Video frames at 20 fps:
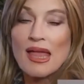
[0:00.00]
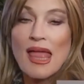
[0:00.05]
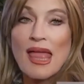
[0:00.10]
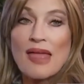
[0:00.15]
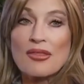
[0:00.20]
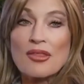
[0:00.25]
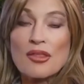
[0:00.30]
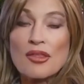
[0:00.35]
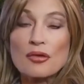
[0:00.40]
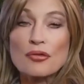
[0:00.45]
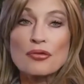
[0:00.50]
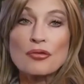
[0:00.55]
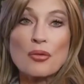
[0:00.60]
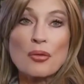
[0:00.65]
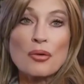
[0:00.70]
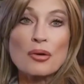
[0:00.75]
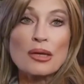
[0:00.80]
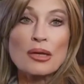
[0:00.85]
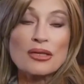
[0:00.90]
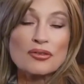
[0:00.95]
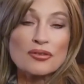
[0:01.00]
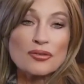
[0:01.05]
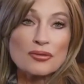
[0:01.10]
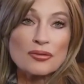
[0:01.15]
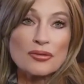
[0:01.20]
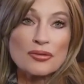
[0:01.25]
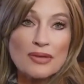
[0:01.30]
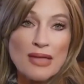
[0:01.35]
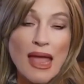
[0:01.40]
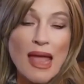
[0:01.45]
and therefore it's
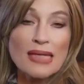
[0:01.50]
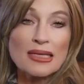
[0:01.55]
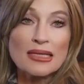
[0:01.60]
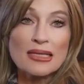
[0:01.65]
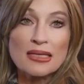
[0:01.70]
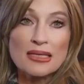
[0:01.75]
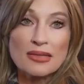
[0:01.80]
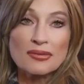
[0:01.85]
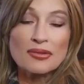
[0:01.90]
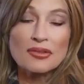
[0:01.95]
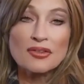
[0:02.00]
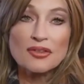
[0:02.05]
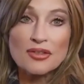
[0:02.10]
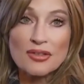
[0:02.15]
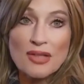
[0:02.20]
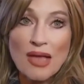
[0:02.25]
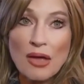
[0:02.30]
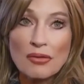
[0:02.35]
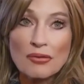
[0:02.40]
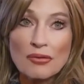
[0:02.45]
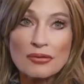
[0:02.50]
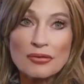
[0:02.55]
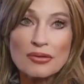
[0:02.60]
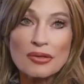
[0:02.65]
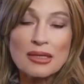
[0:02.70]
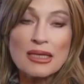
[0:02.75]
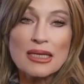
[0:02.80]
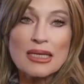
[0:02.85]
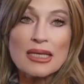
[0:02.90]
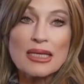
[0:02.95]
that in and of itself
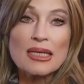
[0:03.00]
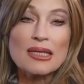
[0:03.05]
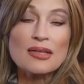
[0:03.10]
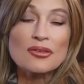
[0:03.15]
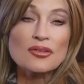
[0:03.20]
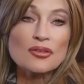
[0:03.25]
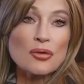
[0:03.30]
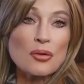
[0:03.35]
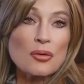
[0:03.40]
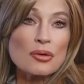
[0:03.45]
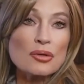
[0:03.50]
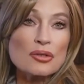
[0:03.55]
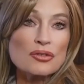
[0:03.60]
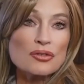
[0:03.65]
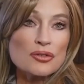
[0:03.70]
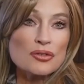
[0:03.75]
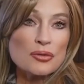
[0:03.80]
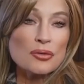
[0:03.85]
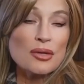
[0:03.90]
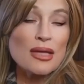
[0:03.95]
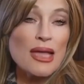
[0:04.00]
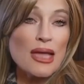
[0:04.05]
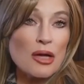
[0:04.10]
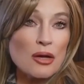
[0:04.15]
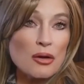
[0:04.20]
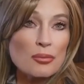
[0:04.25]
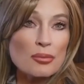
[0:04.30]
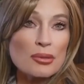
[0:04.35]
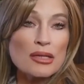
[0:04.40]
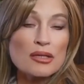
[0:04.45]
is going to
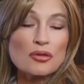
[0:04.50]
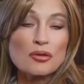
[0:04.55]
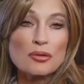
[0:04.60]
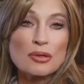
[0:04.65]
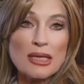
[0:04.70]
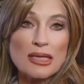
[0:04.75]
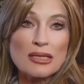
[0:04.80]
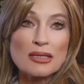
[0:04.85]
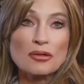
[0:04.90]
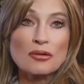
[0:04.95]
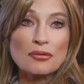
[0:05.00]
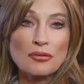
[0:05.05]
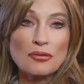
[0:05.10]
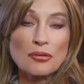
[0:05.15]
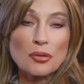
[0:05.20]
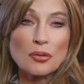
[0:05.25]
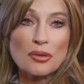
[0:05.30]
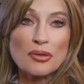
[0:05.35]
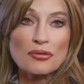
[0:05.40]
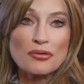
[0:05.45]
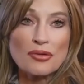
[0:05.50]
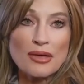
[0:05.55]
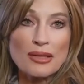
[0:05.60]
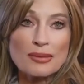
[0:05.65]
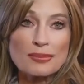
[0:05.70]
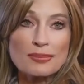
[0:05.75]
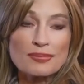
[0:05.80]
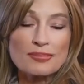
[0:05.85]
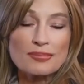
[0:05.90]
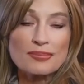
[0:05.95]
help in you getting a full
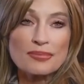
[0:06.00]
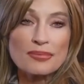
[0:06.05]
refund.